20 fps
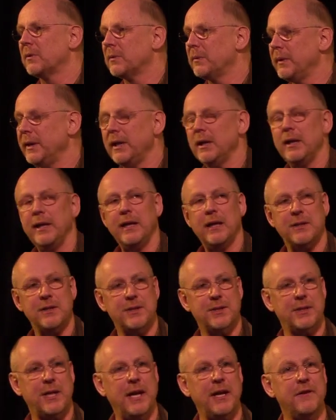really
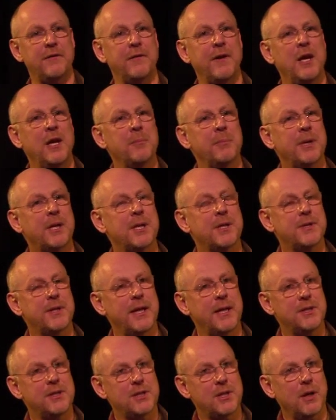unsafe because
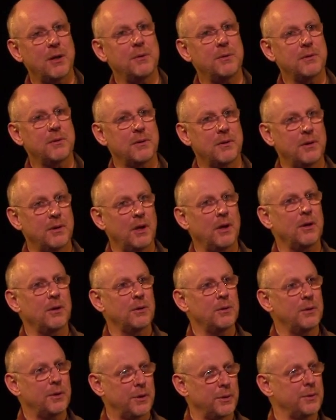they don't
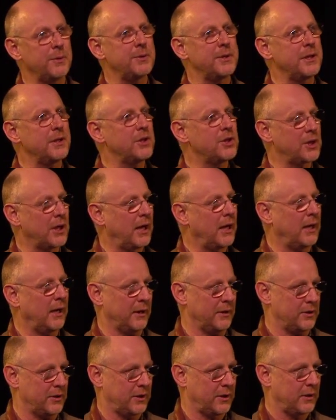know who's in
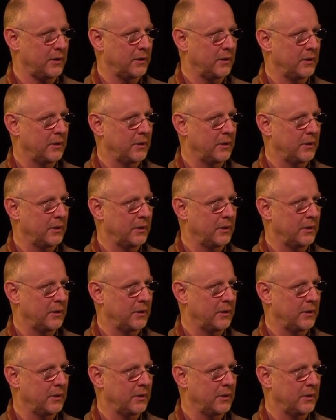charge.